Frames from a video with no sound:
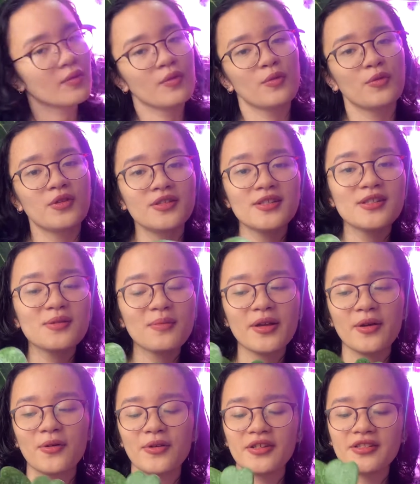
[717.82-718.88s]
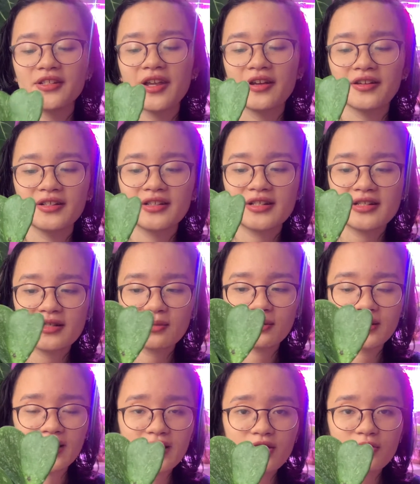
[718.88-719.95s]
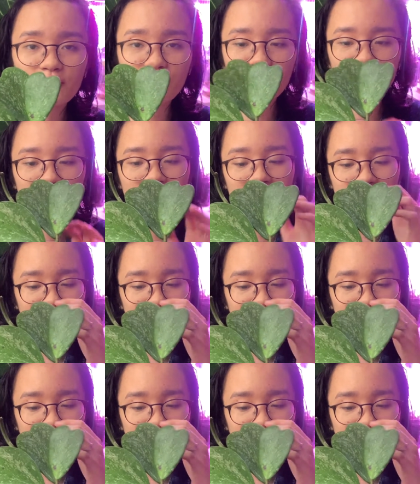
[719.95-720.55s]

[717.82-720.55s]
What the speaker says: This is my Hoya Carrii Splash, which has